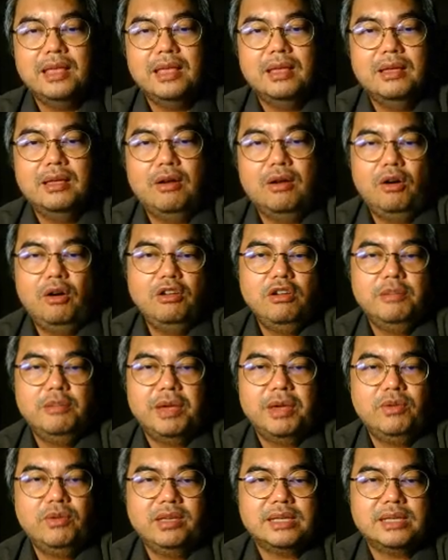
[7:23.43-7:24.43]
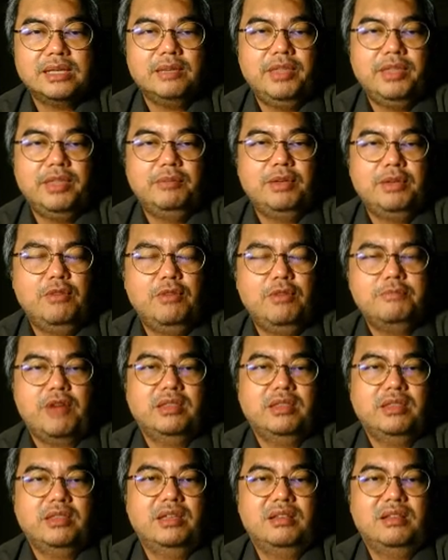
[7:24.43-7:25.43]
Or you may want to get something a bit more
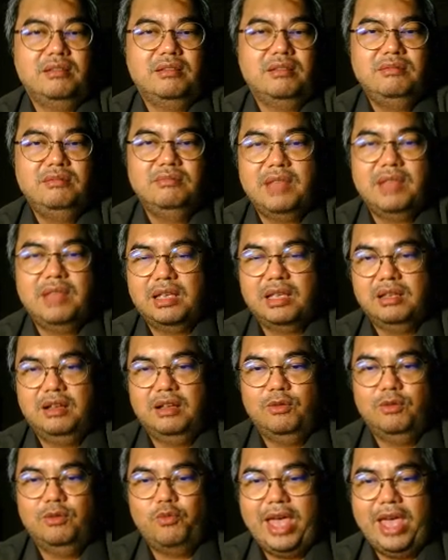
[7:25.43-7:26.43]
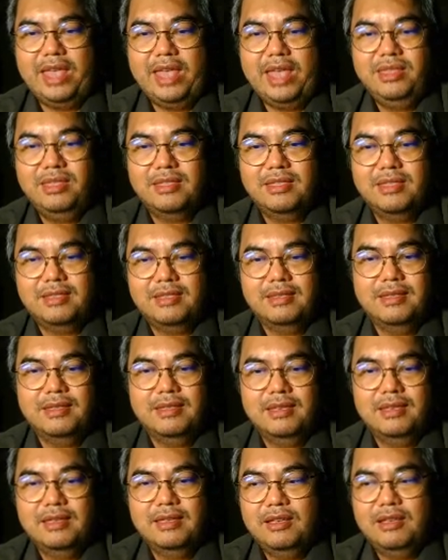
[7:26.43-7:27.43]
practical, like a van,
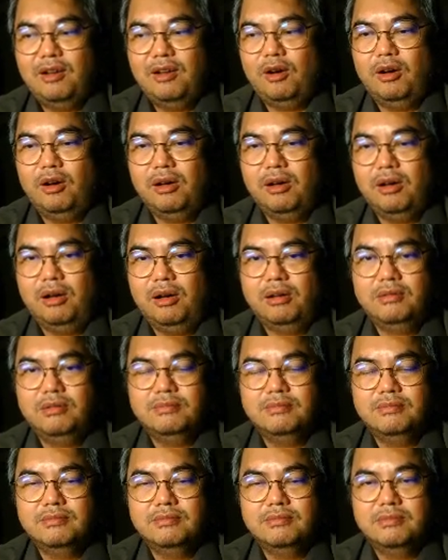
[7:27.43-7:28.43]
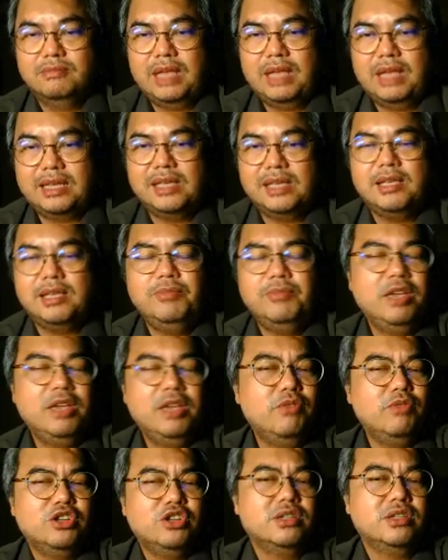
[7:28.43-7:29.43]
or I guess something which
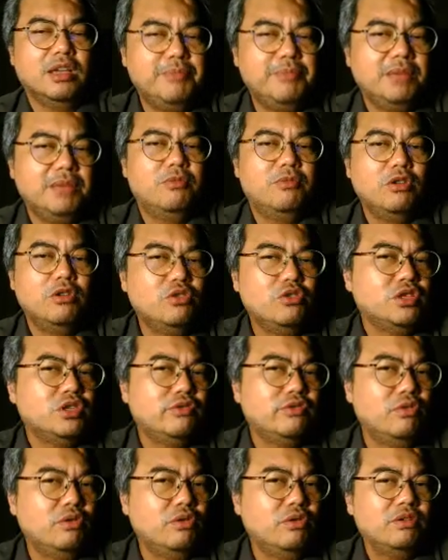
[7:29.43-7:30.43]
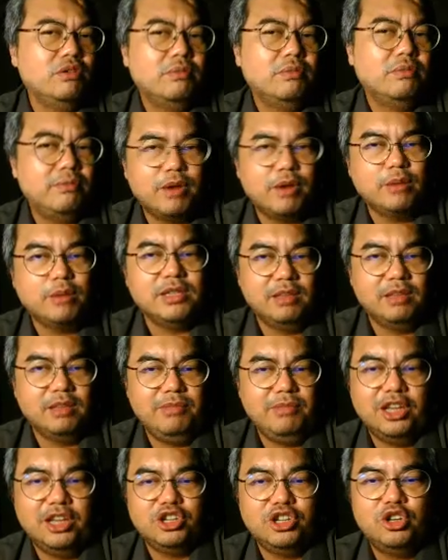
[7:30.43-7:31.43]
is a bit more useful, perhaps in the
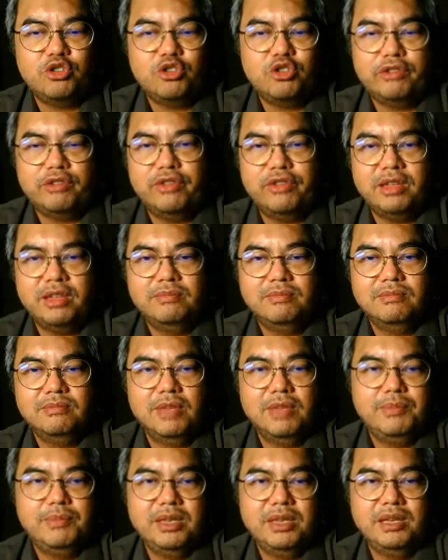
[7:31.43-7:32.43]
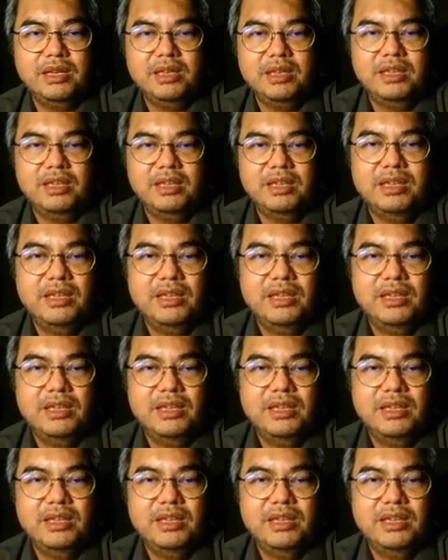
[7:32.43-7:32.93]
Malaysian traffic, maybe.